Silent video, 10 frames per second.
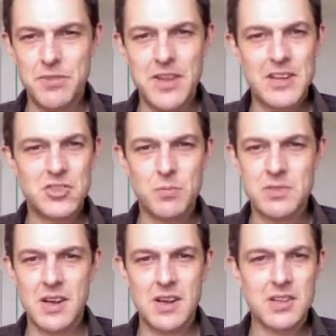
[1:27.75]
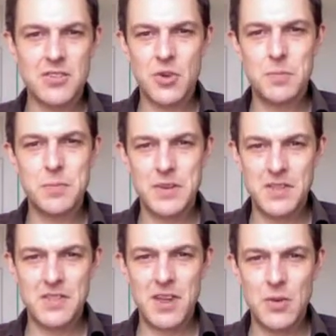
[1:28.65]
their job title, the company
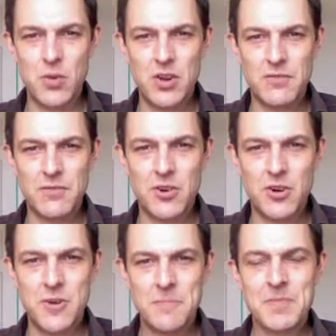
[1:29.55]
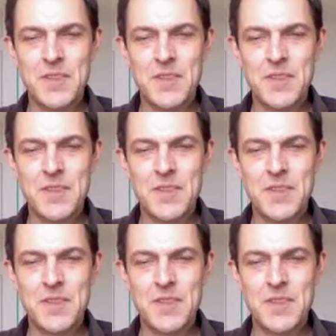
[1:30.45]
that they work for,